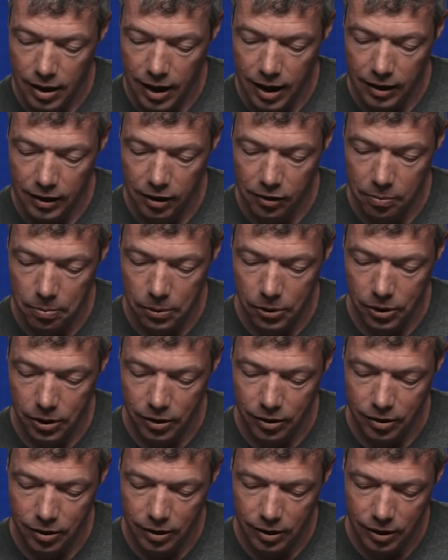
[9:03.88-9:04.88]
at this
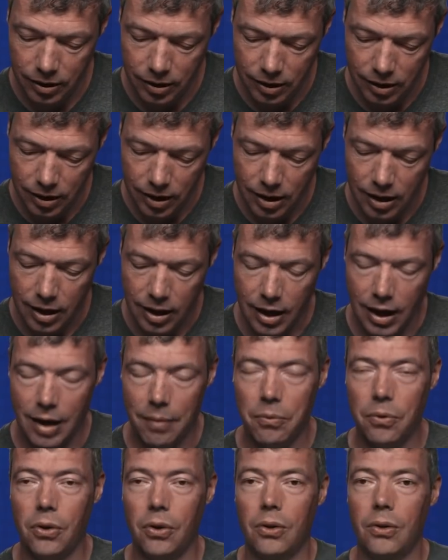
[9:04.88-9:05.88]
point,
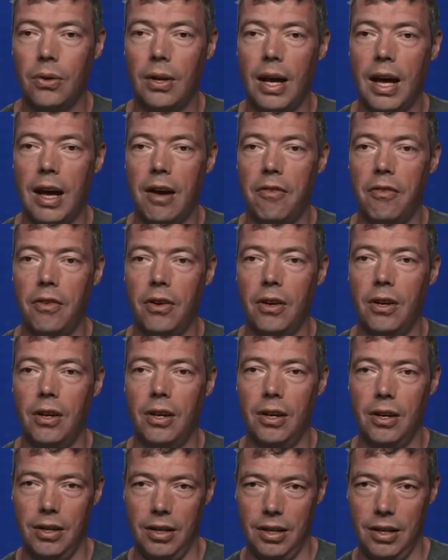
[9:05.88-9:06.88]
I'm going to have
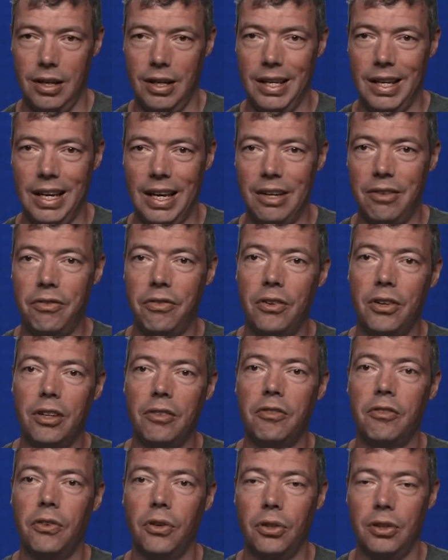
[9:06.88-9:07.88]
an
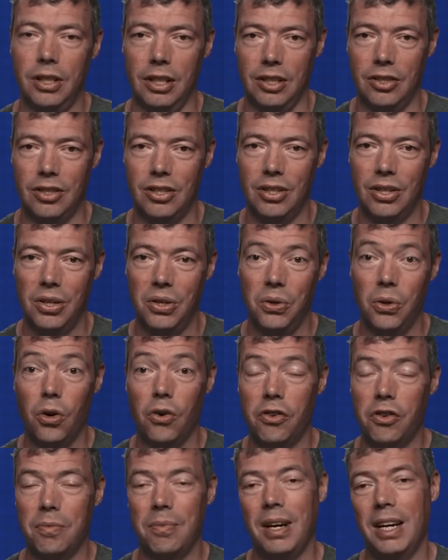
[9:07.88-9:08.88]
infinite voltage
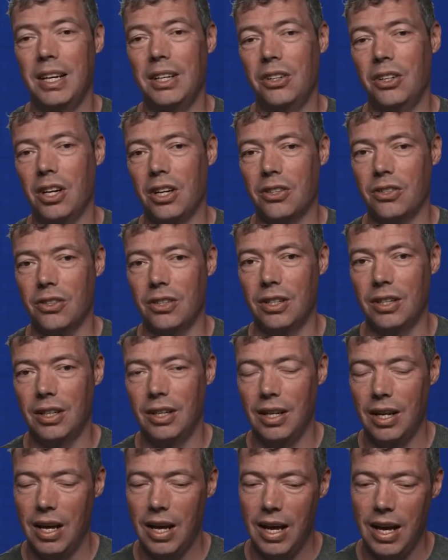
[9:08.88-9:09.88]
over my inductor.
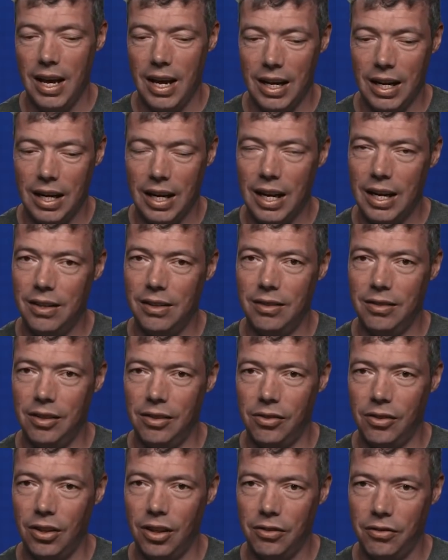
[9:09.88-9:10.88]
And again, this
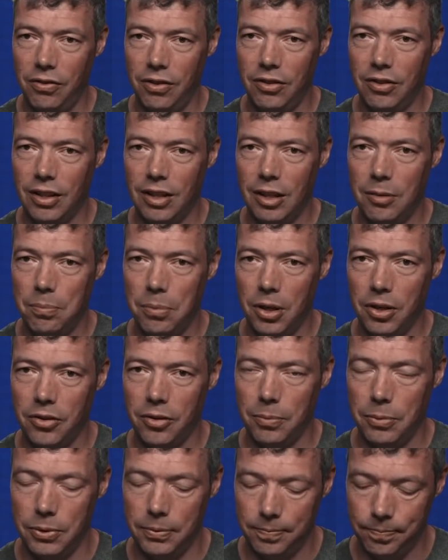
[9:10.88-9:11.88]
is not physically
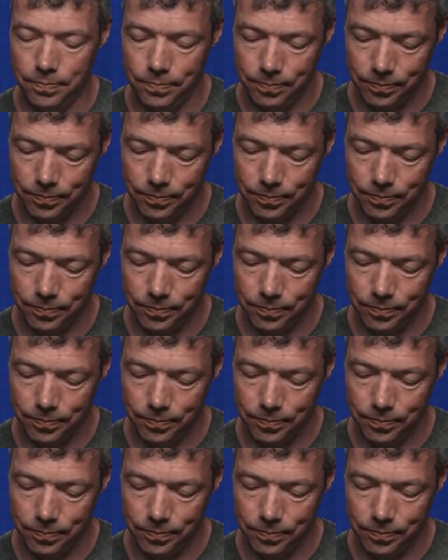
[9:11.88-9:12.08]
possible.